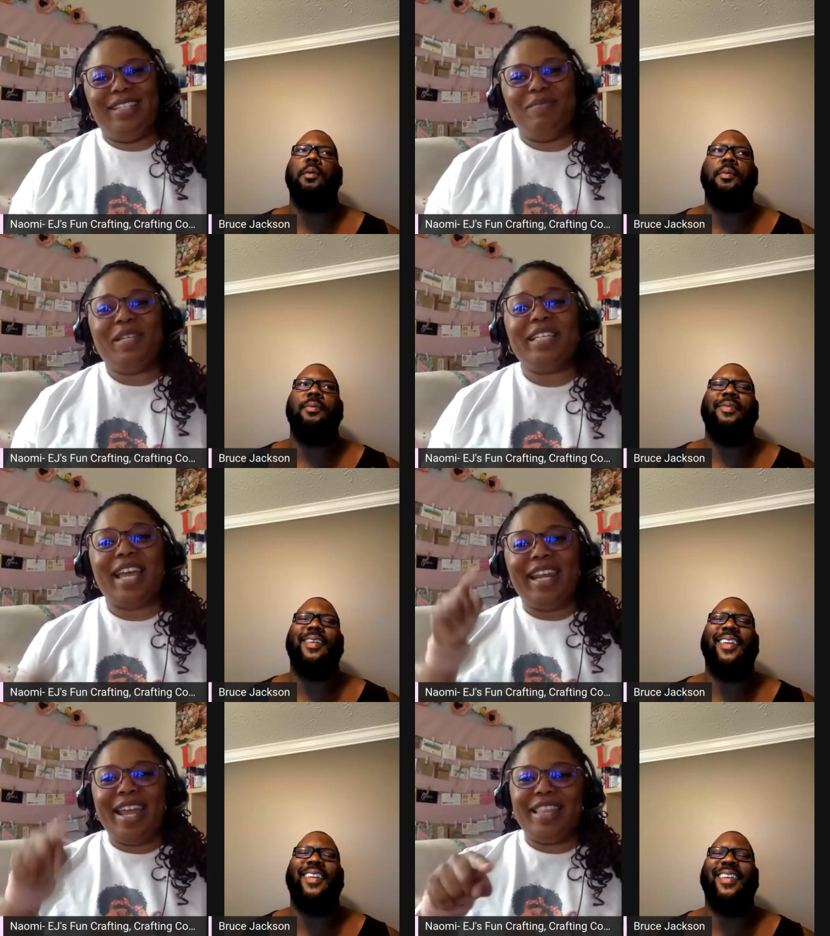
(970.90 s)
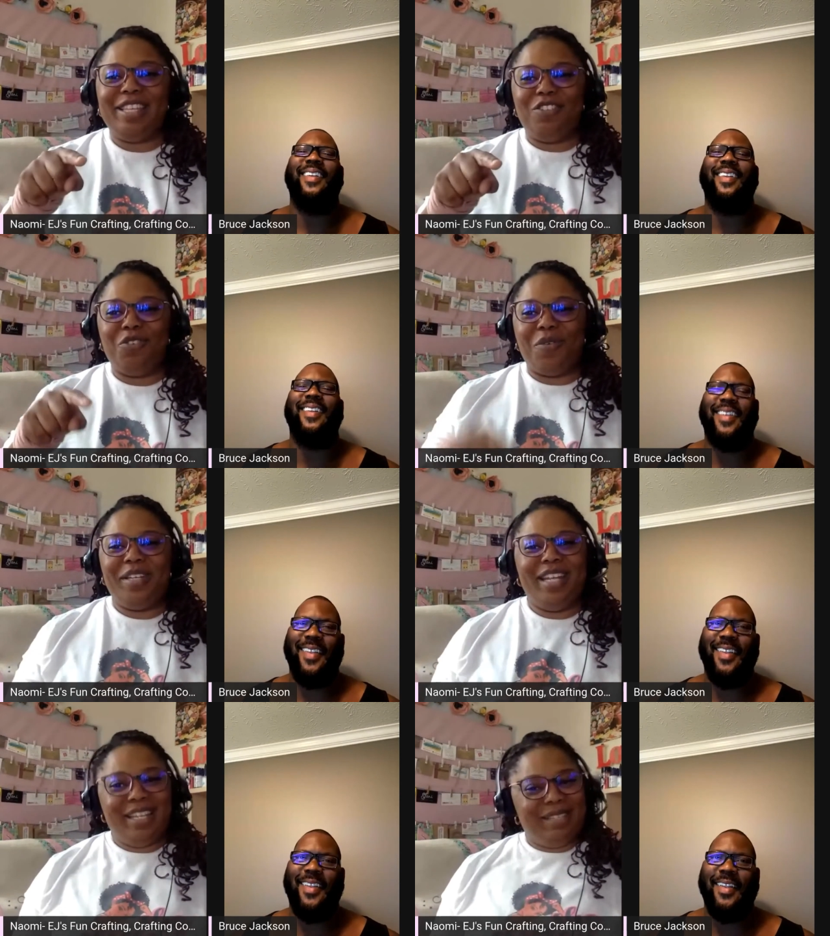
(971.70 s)
Speaker 1: because I like this story. Tell
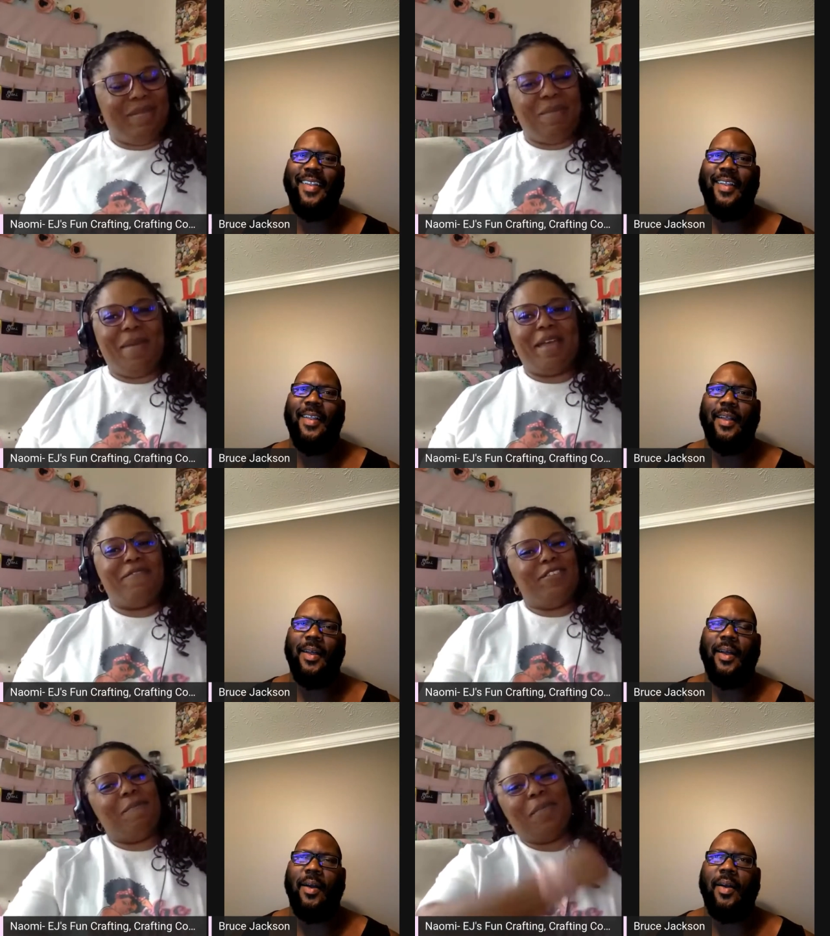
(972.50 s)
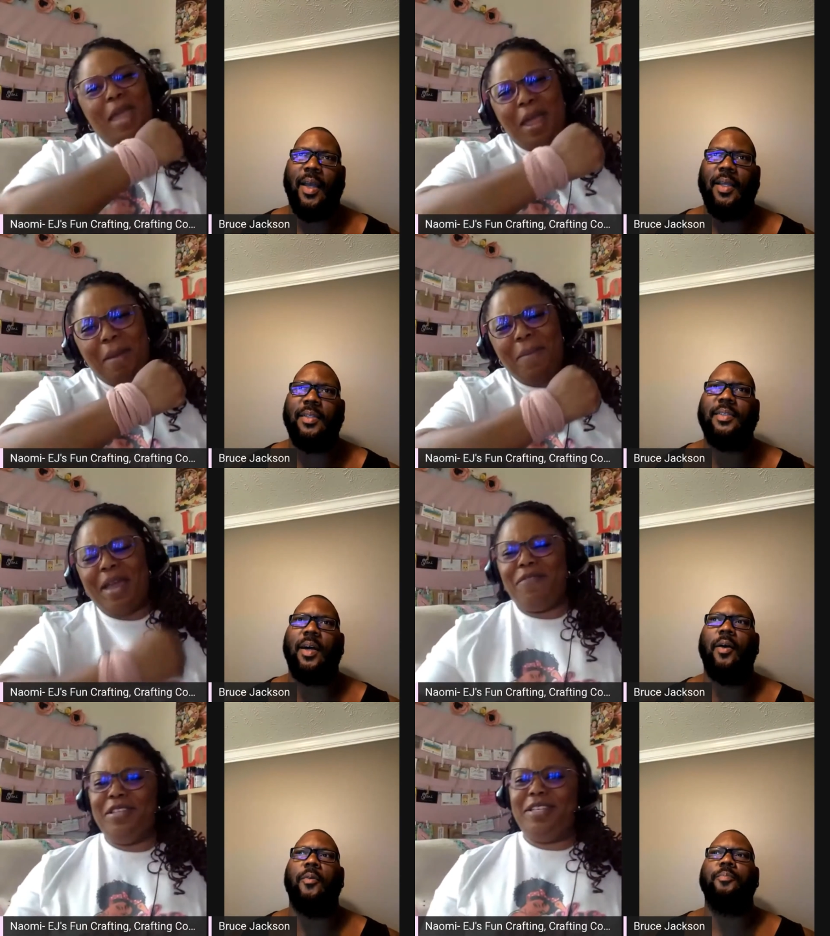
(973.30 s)
us about Back Fist. Bam, okay, Back so,
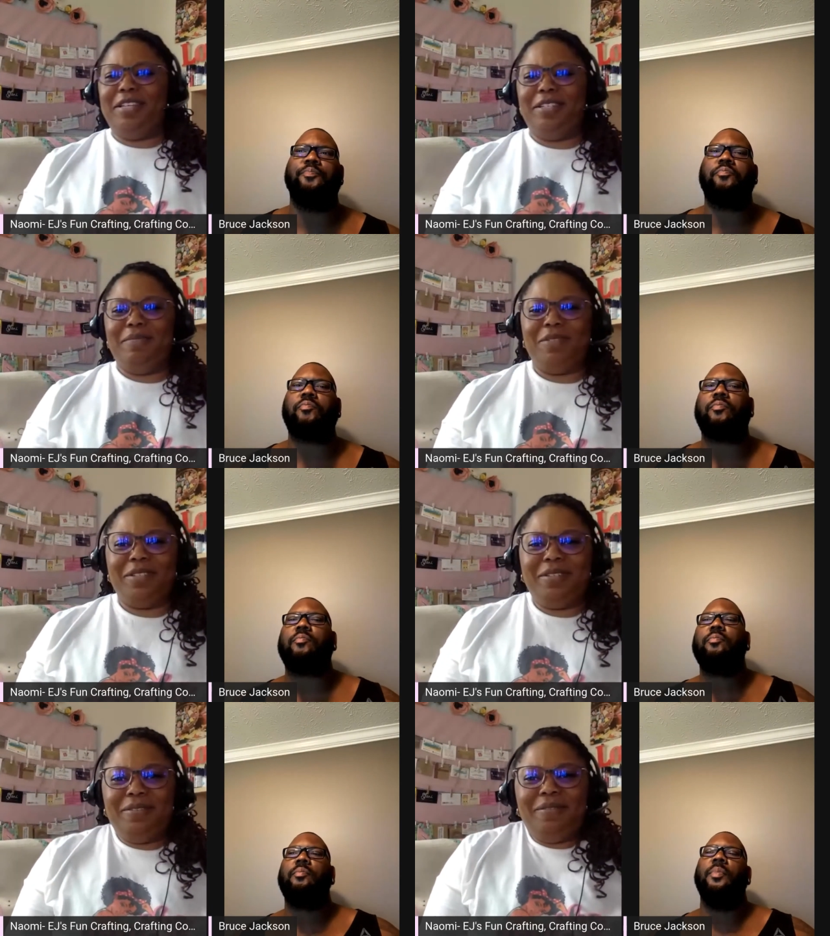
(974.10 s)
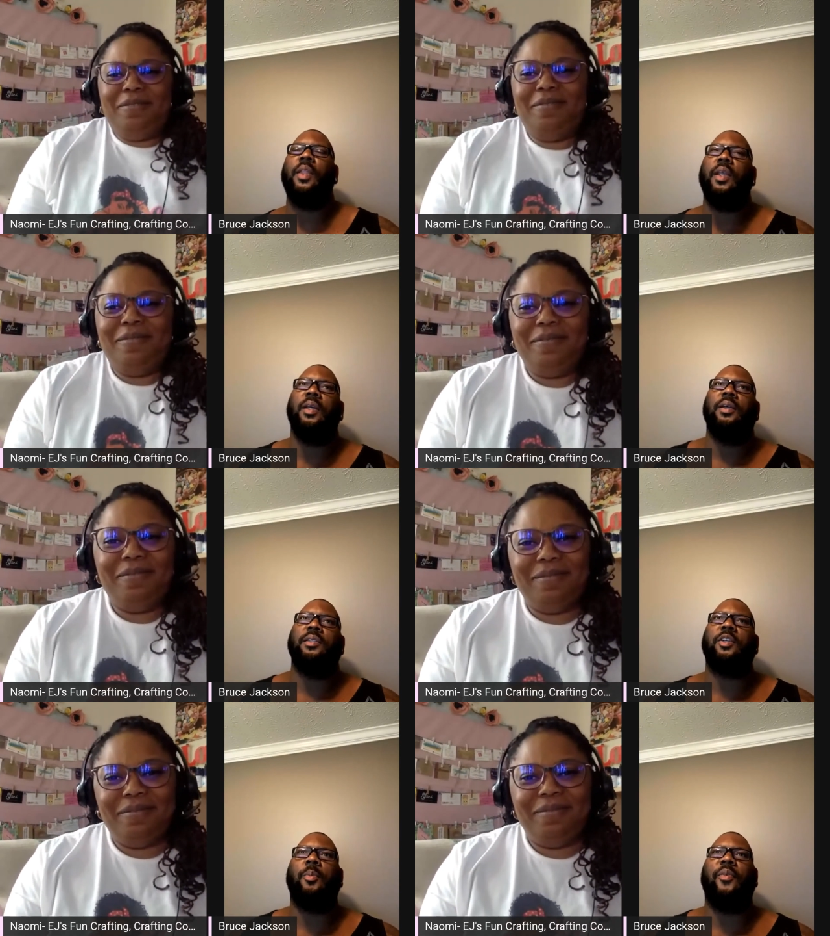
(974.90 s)
Fist
Speaker 2: Customs.
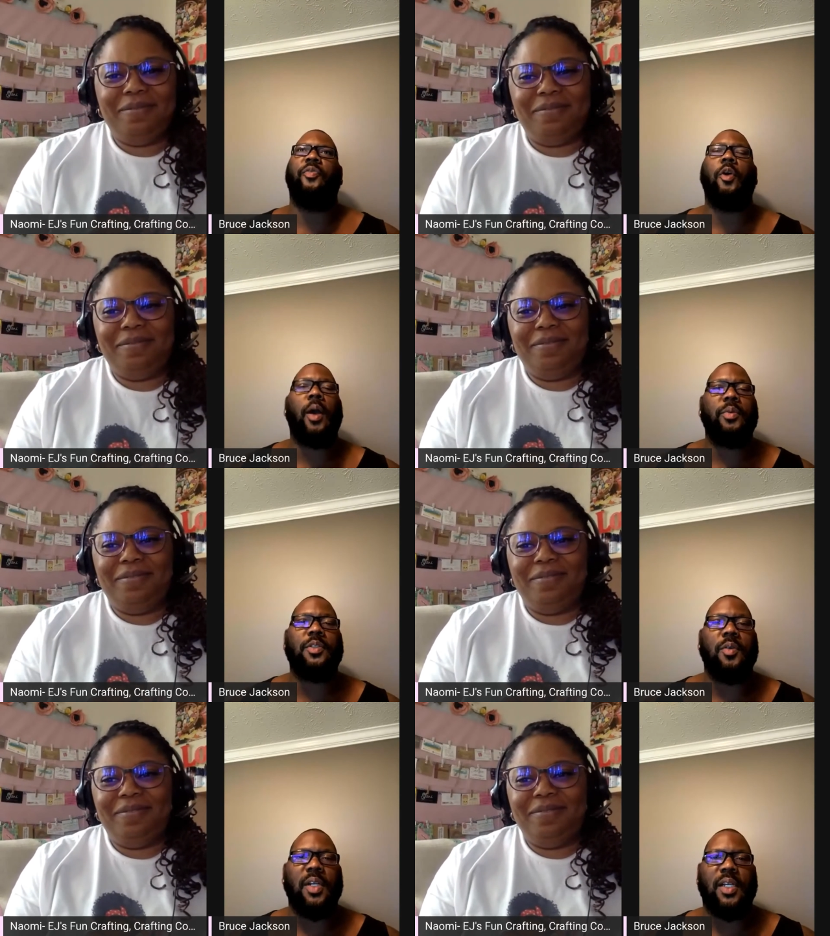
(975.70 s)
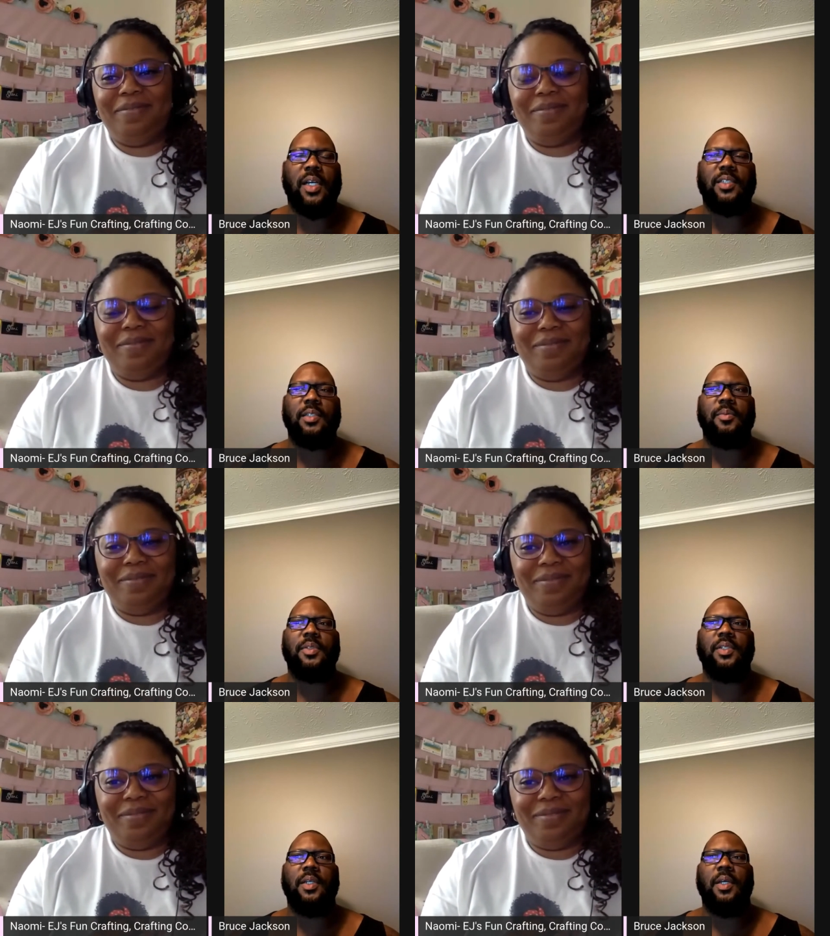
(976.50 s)
So before I was doing the
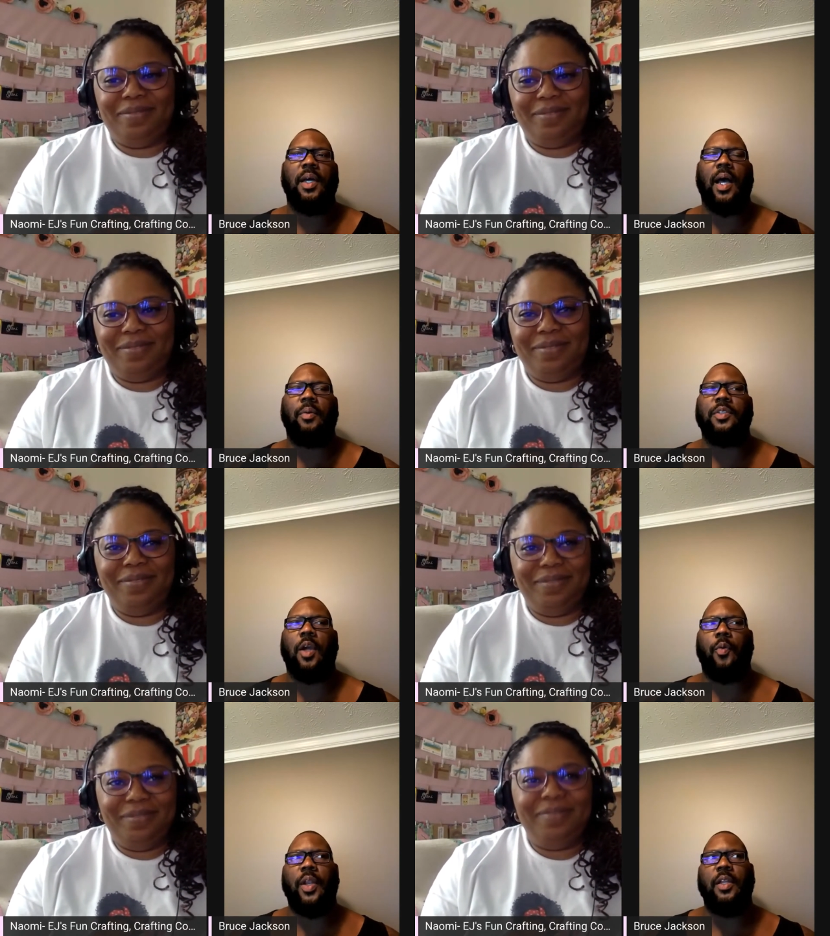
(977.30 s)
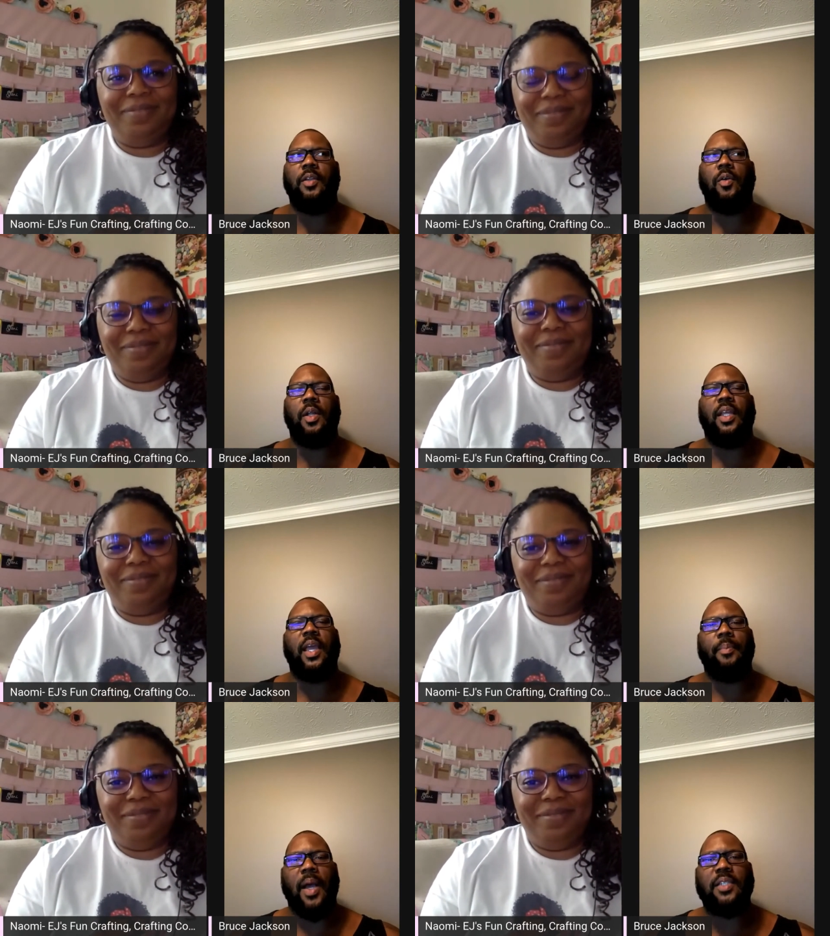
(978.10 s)
customs, I was already doing
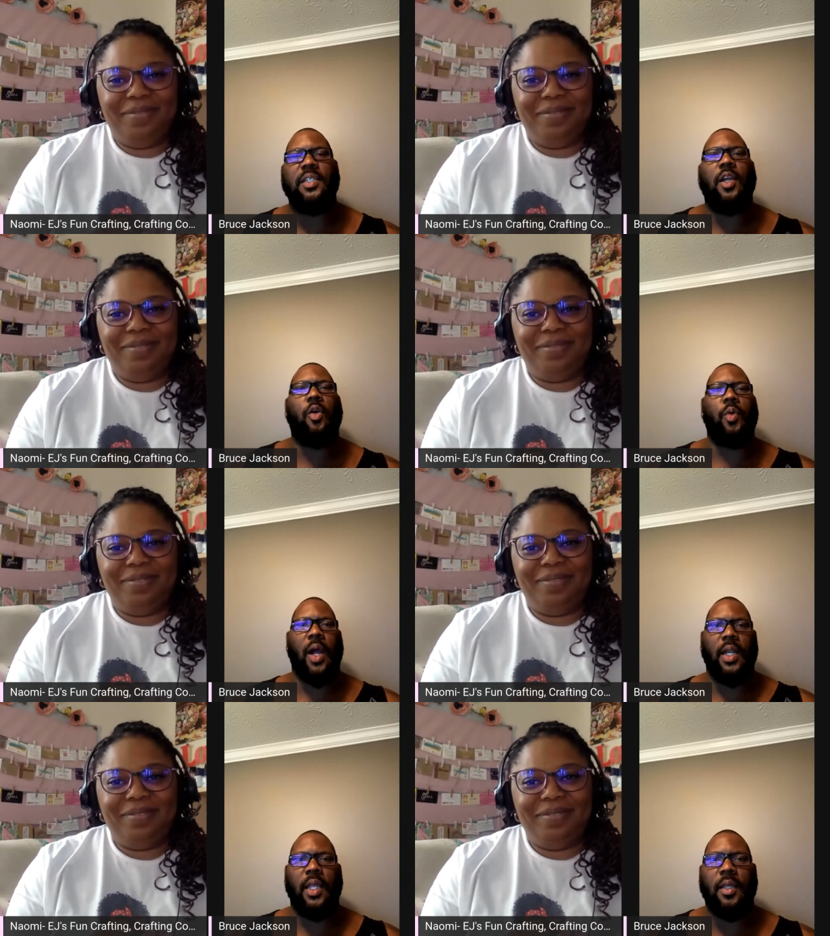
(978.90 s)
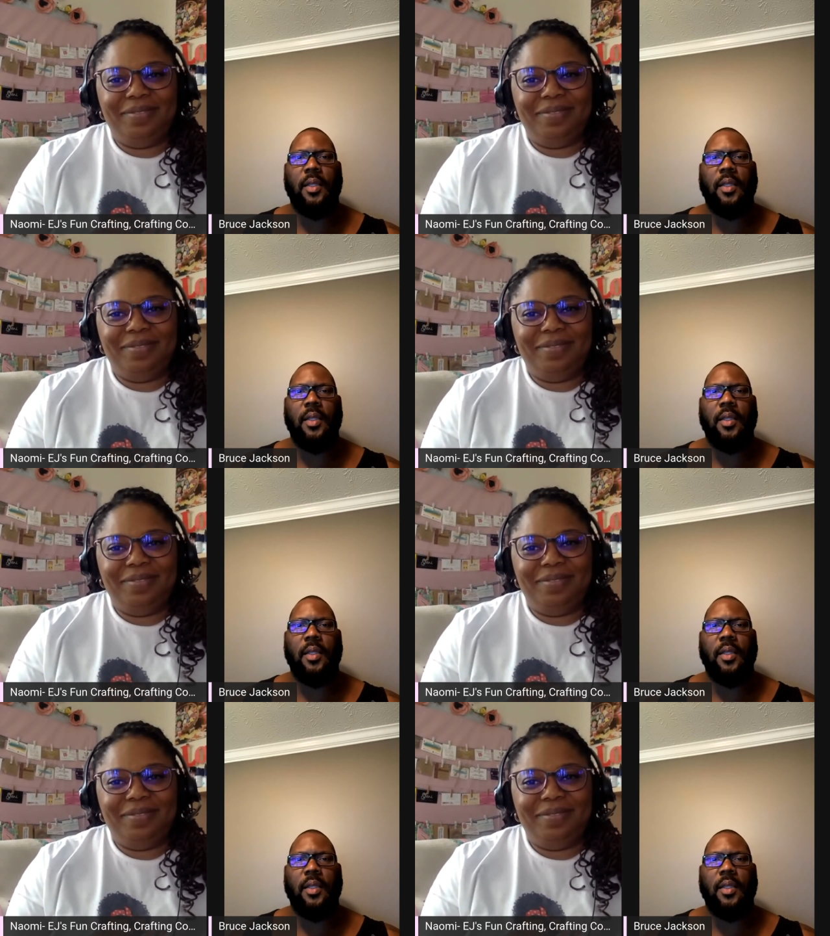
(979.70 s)
kickboxing and karate,